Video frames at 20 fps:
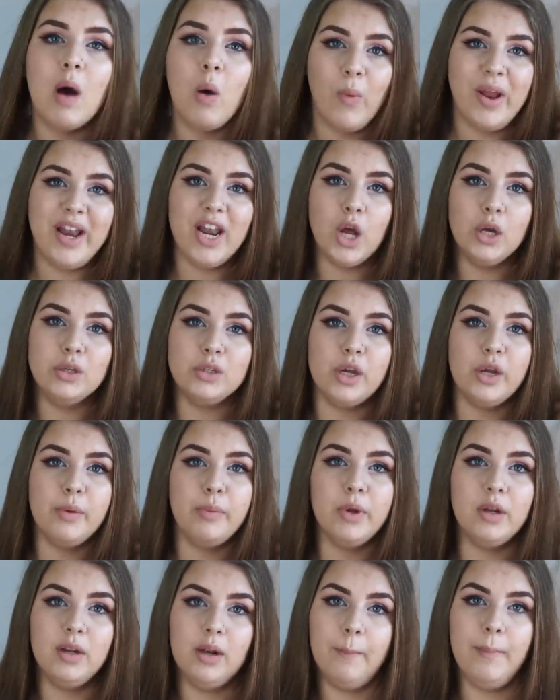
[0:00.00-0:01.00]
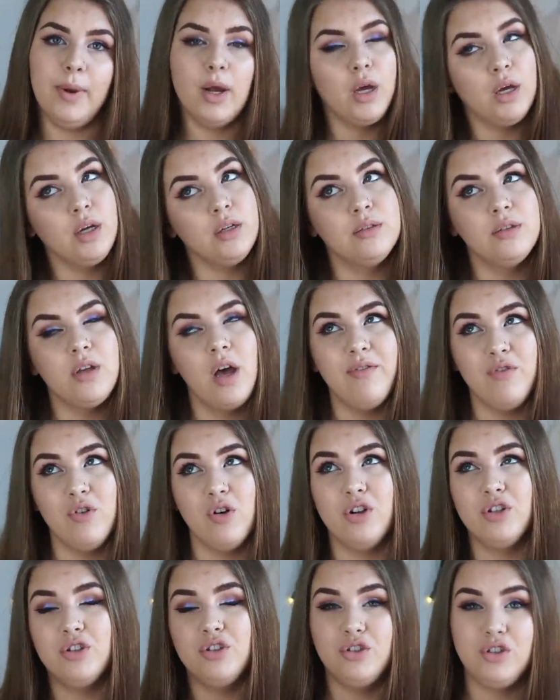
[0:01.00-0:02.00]
my window's open because I've
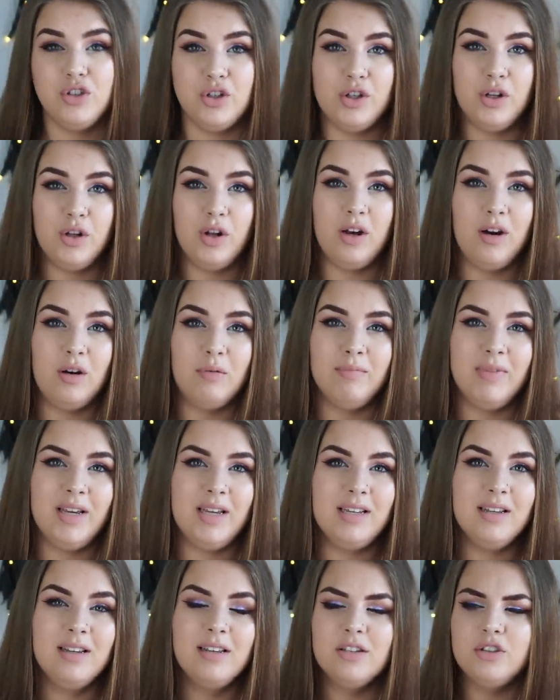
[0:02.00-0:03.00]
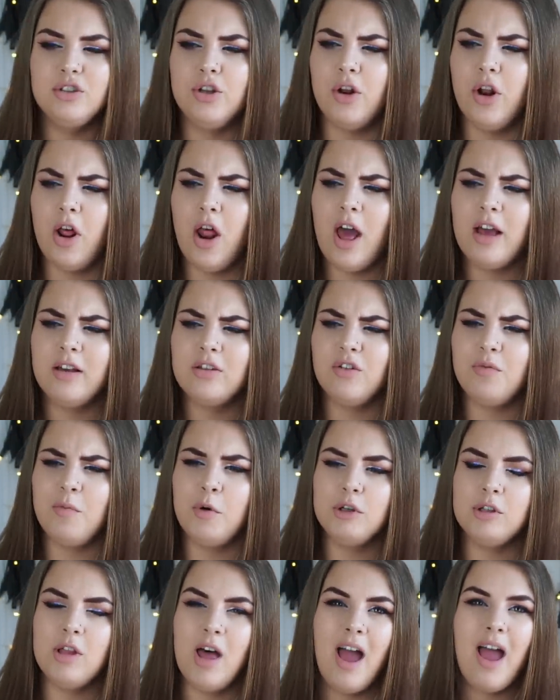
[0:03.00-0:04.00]
got a studio light on me. Studio light,
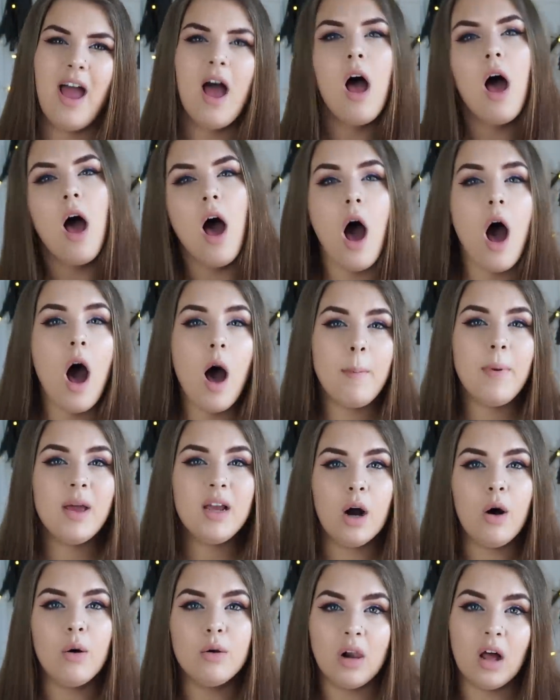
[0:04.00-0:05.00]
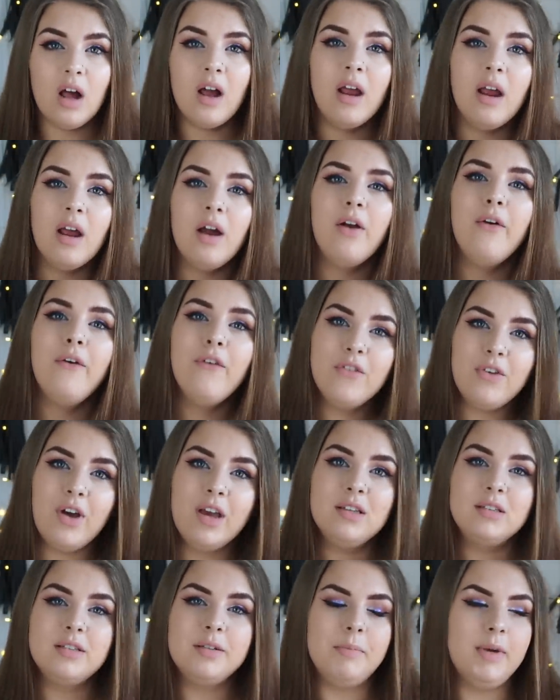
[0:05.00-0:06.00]
softbox light, a big old light
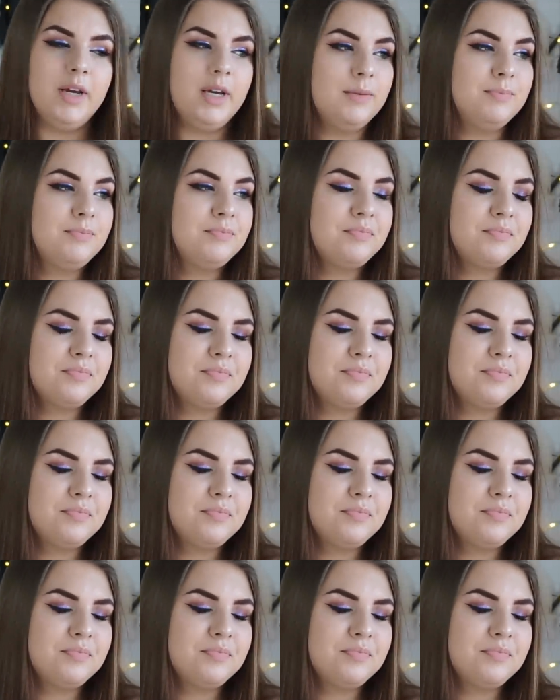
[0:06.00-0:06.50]
facing me.